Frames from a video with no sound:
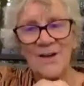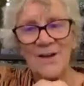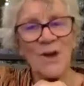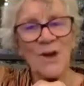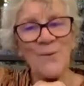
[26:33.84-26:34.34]

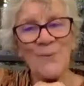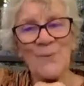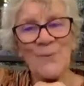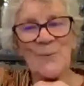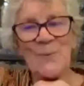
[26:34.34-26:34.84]
You
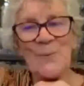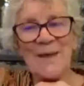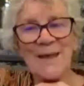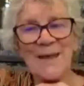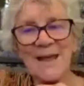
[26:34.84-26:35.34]
know,
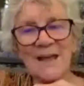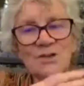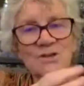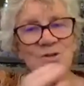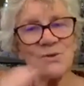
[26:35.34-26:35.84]
we
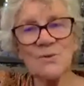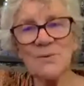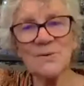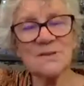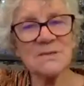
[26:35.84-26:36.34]
can
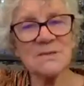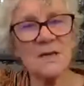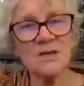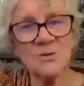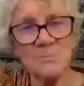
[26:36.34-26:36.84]
do
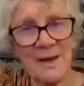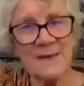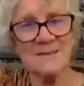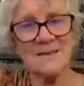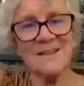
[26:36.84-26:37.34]
such
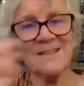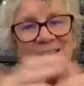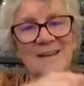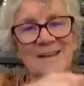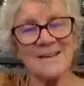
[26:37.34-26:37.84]
amazing
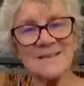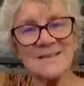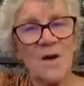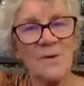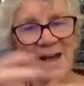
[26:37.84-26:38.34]
things
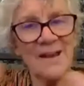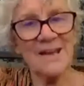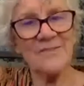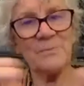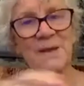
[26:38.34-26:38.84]
without
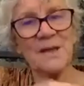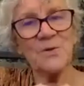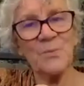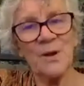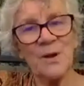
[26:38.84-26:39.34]
even being
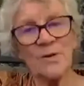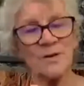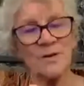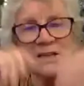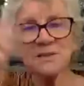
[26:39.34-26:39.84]
aware of it,
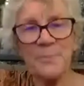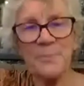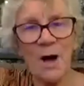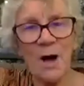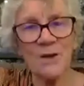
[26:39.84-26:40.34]
just
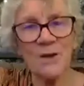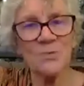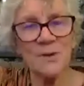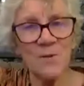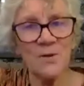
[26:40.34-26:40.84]
by
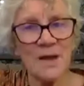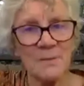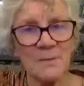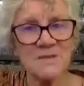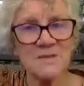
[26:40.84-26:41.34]
doing what
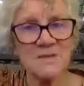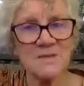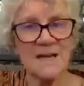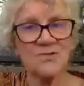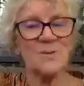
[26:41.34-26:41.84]
comes
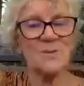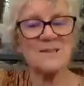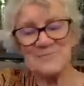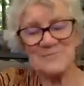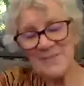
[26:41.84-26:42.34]
naturally to
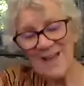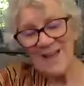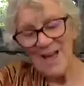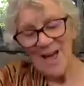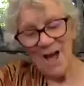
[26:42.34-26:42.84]
us.
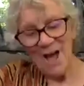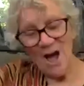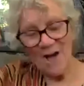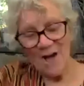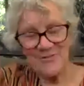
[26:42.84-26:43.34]

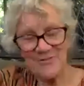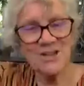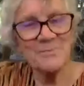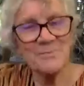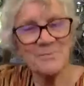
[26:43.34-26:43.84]
I'm
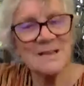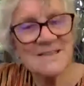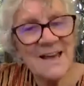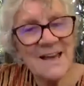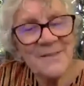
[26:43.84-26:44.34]
finishing by
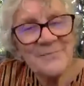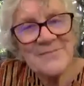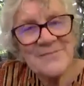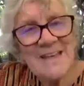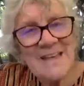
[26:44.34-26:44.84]
saying
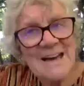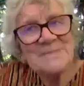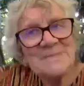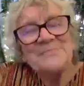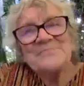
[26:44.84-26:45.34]
that
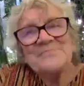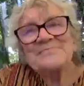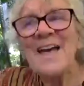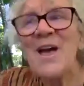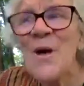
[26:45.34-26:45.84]

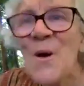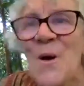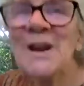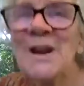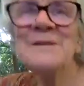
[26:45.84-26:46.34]

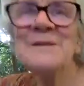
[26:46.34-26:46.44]
when I was a